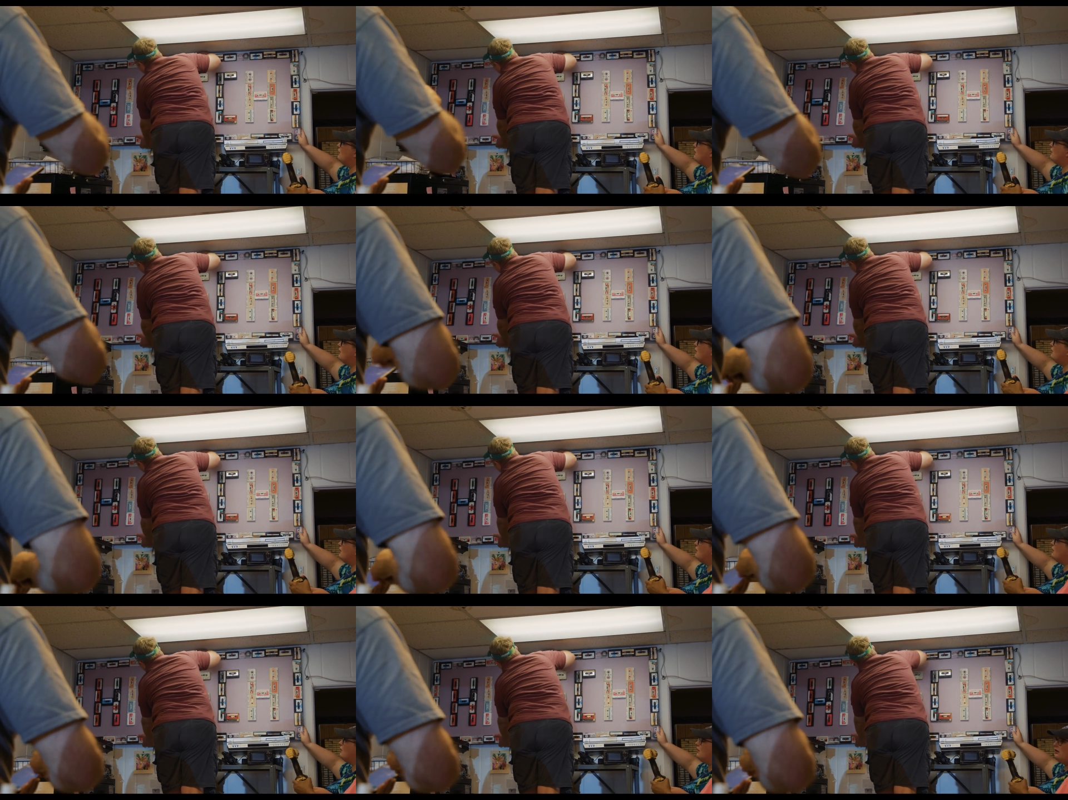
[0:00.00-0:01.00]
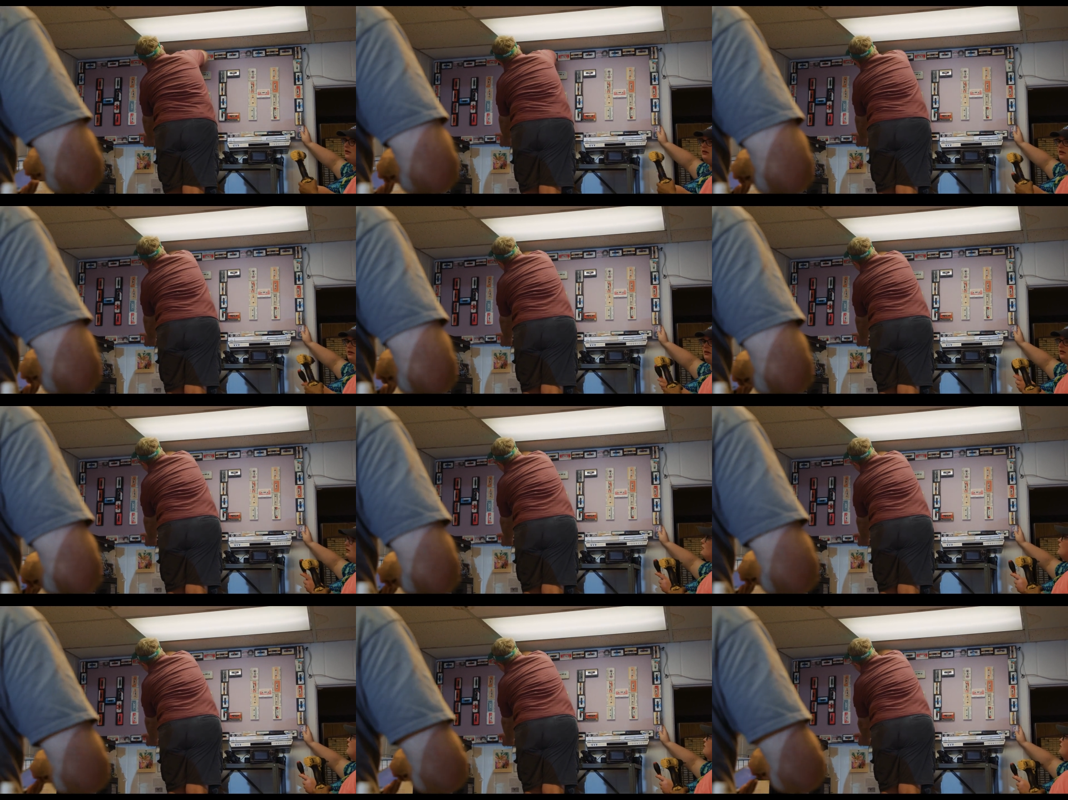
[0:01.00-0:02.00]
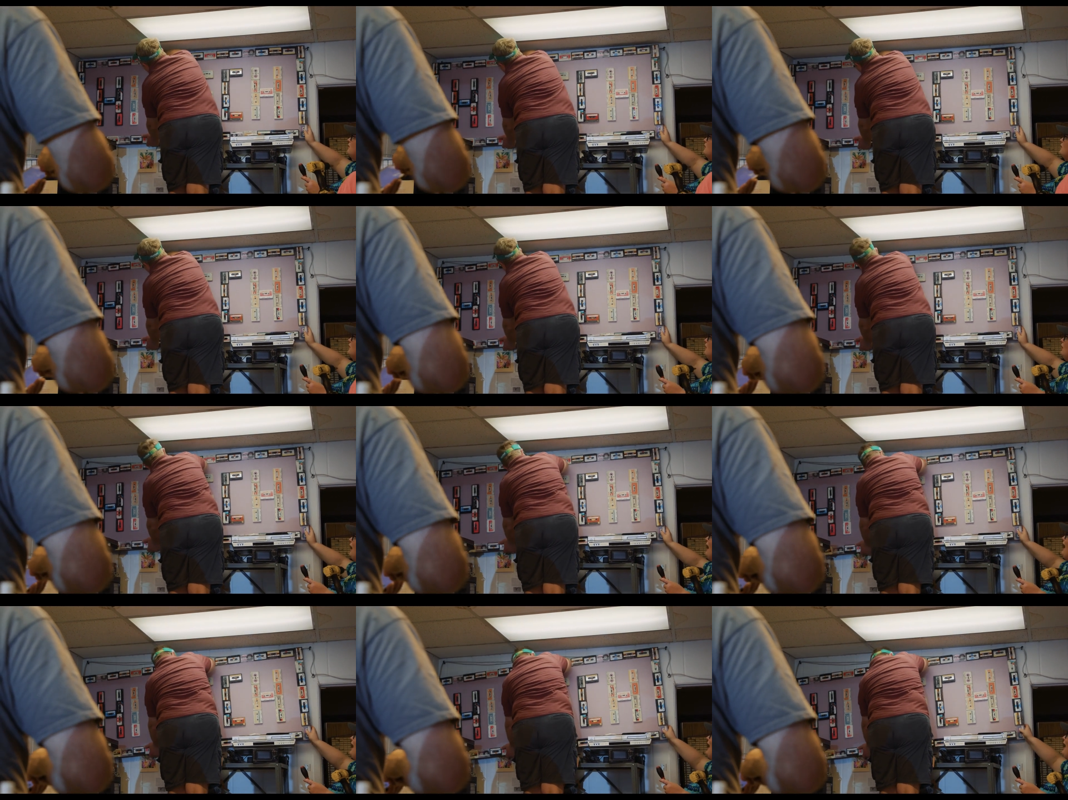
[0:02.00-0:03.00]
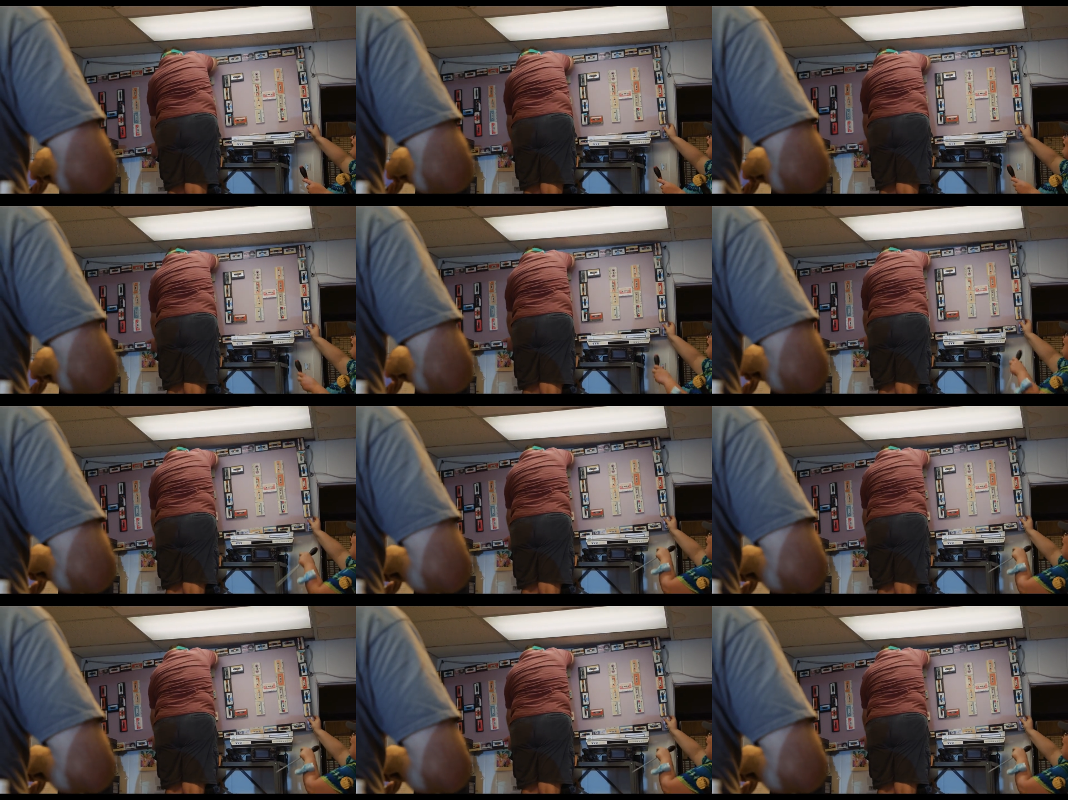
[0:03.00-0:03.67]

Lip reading: [unreadable: no face in view]